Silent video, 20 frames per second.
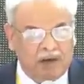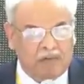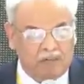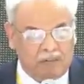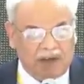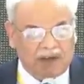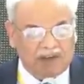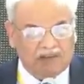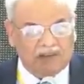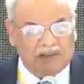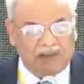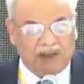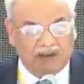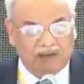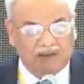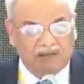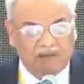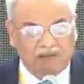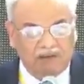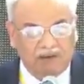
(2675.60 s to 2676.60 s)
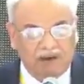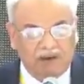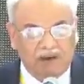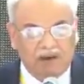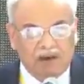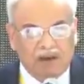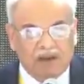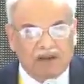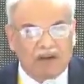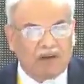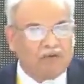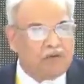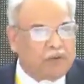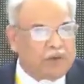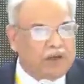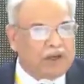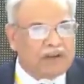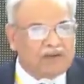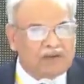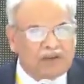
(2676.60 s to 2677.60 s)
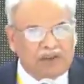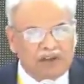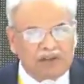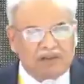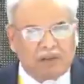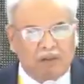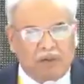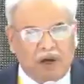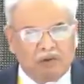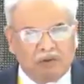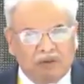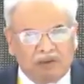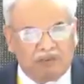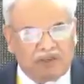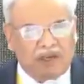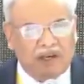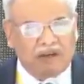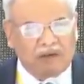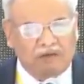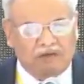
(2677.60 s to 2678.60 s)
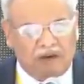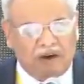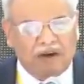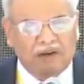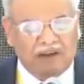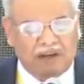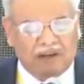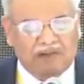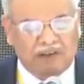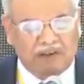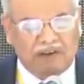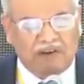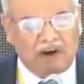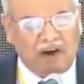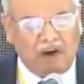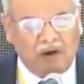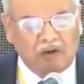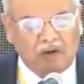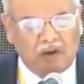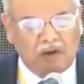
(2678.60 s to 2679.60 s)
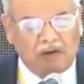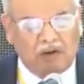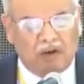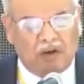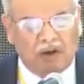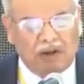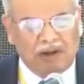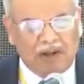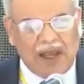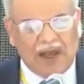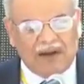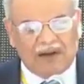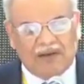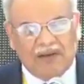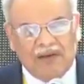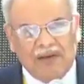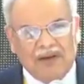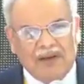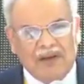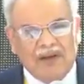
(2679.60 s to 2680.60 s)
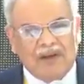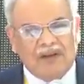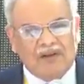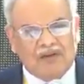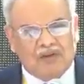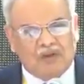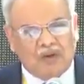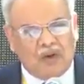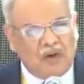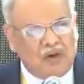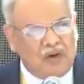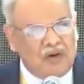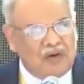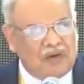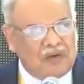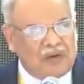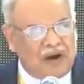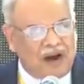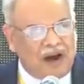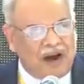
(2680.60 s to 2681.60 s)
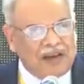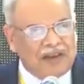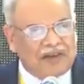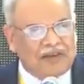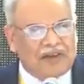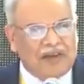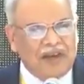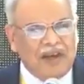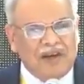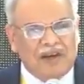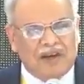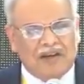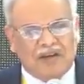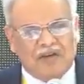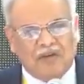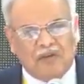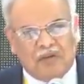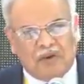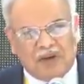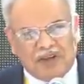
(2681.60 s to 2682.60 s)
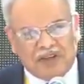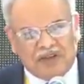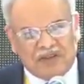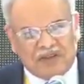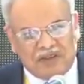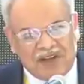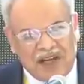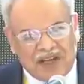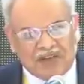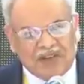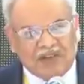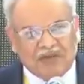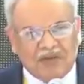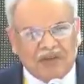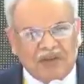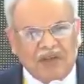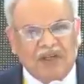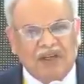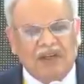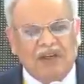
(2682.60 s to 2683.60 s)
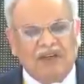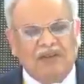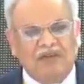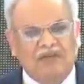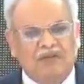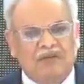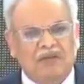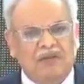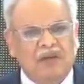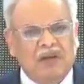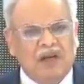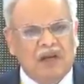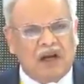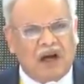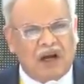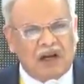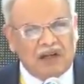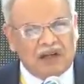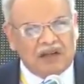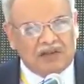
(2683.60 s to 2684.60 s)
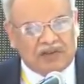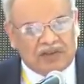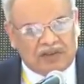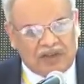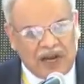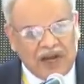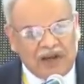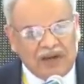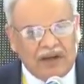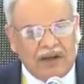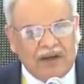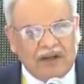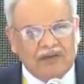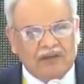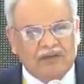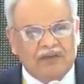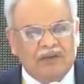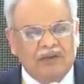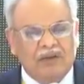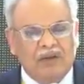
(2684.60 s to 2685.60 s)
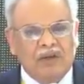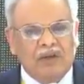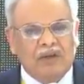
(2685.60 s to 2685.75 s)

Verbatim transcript: in Pakistan. There would be concerns about the second front, etc., all, all that. So I think what is necessary is understandings